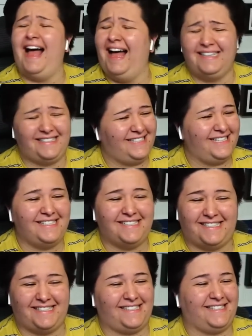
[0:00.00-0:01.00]

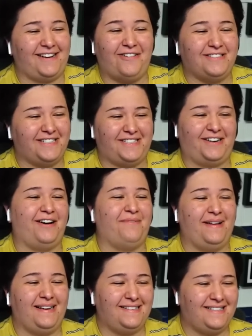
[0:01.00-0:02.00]
She's so
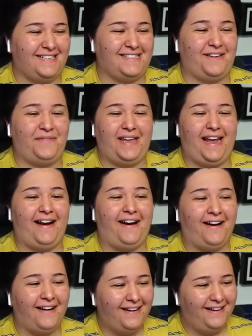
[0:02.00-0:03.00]
determined. She doesn't even care.